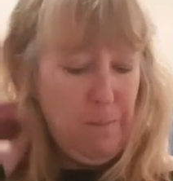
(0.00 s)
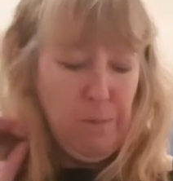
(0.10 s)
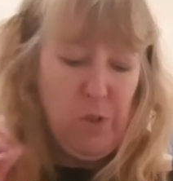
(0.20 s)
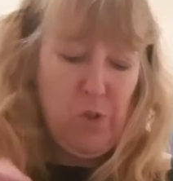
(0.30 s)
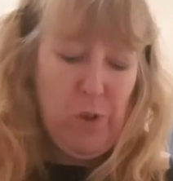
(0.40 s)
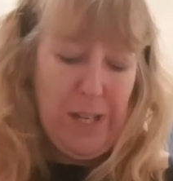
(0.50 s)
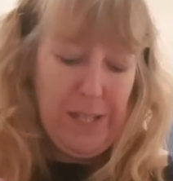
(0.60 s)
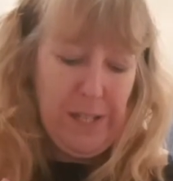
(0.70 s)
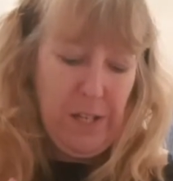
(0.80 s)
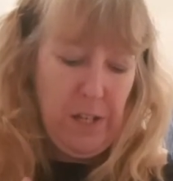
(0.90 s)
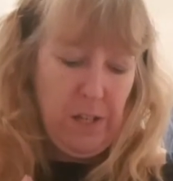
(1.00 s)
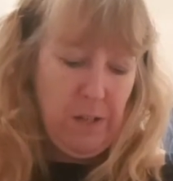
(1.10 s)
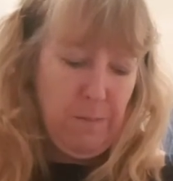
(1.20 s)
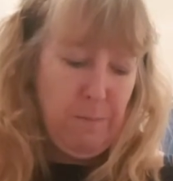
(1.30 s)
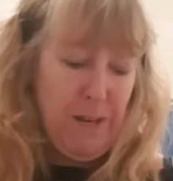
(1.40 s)
Stress
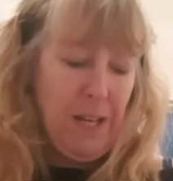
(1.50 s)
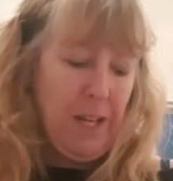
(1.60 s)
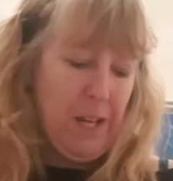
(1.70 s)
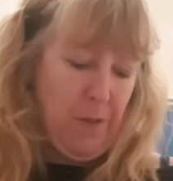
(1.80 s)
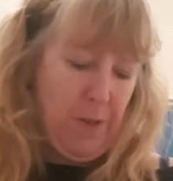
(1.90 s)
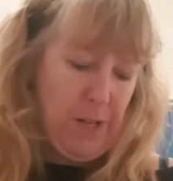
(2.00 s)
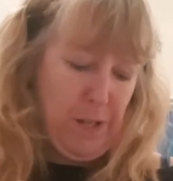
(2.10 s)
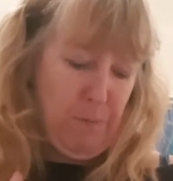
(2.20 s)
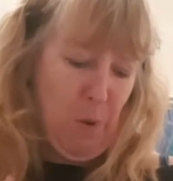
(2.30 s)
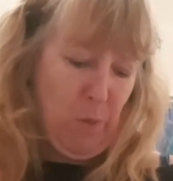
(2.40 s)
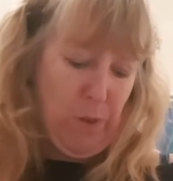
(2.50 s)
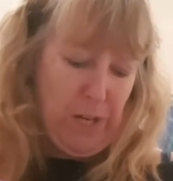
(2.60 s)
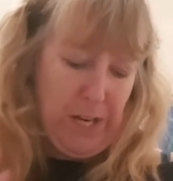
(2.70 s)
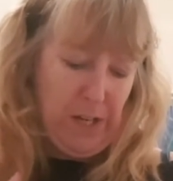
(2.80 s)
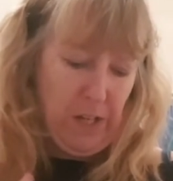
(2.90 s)
can be like a thunderbolt, that
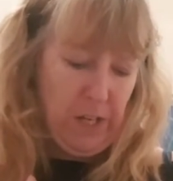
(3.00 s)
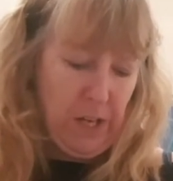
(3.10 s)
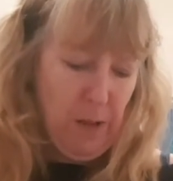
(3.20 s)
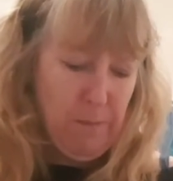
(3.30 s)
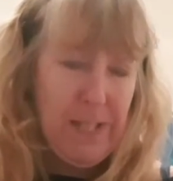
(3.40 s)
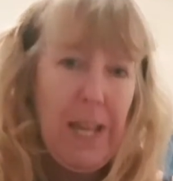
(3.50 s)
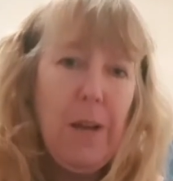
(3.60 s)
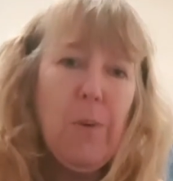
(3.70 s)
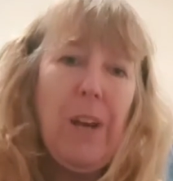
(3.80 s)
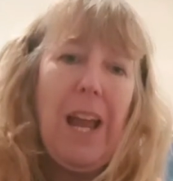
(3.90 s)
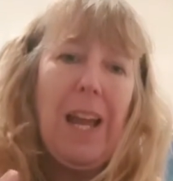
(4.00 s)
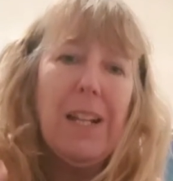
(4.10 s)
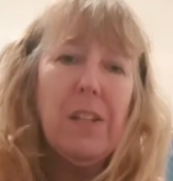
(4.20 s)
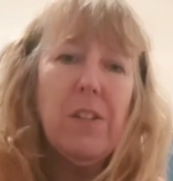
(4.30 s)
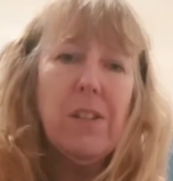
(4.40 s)
it can come down
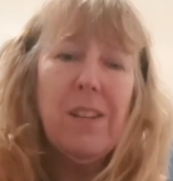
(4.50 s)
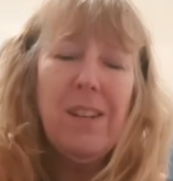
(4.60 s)
and